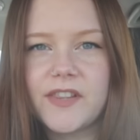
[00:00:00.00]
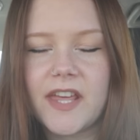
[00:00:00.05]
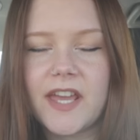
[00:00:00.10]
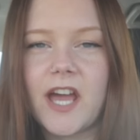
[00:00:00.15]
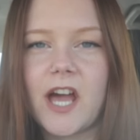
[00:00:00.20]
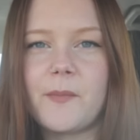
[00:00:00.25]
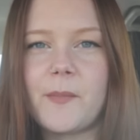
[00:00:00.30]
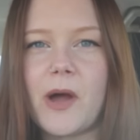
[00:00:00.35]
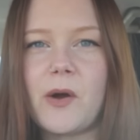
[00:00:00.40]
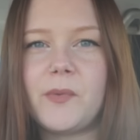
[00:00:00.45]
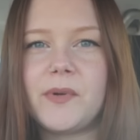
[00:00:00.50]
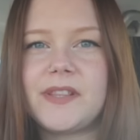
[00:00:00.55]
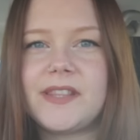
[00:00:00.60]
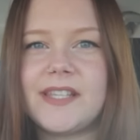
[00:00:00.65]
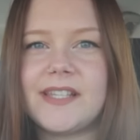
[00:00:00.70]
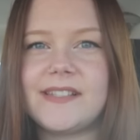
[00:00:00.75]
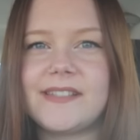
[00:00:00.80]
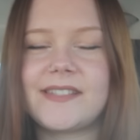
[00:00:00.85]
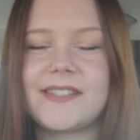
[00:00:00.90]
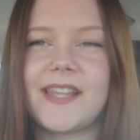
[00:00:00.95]
they come out with
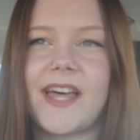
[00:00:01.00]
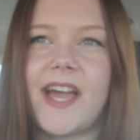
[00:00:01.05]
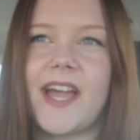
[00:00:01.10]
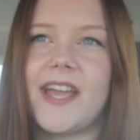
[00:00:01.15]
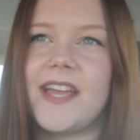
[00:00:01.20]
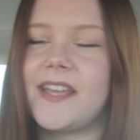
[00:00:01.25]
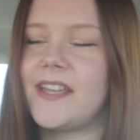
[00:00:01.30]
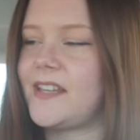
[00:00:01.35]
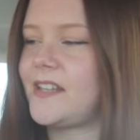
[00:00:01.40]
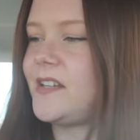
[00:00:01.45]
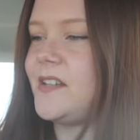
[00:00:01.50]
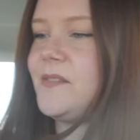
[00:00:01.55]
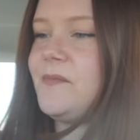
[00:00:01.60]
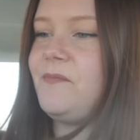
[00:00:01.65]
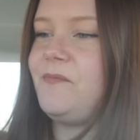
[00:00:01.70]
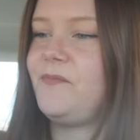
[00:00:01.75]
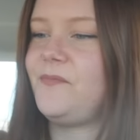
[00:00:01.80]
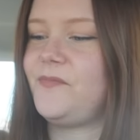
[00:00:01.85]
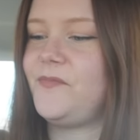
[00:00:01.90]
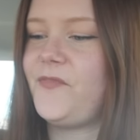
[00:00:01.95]
these like
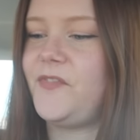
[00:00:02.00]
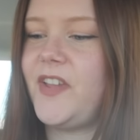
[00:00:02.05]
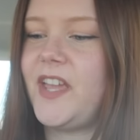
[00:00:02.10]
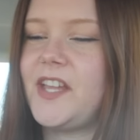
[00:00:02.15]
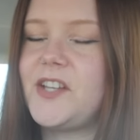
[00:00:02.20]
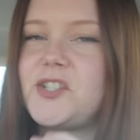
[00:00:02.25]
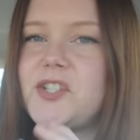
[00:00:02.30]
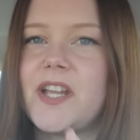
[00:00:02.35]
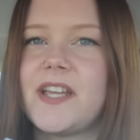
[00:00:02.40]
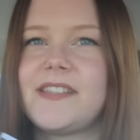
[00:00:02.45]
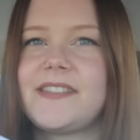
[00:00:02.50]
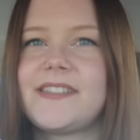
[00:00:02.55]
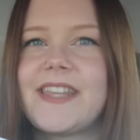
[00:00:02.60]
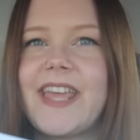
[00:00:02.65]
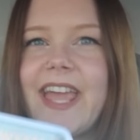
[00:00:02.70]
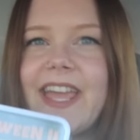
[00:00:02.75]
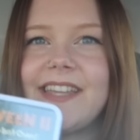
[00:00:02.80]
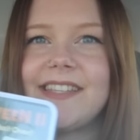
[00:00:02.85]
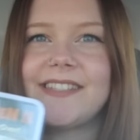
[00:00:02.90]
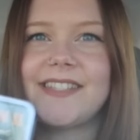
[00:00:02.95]
VHS
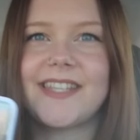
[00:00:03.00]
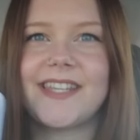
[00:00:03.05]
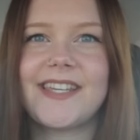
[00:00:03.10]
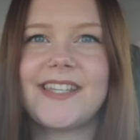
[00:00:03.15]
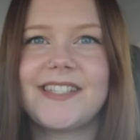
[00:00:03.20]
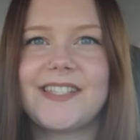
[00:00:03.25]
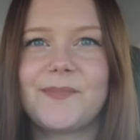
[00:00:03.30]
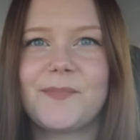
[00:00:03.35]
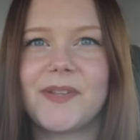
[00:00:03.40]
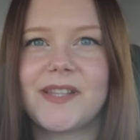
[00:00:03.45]
cases,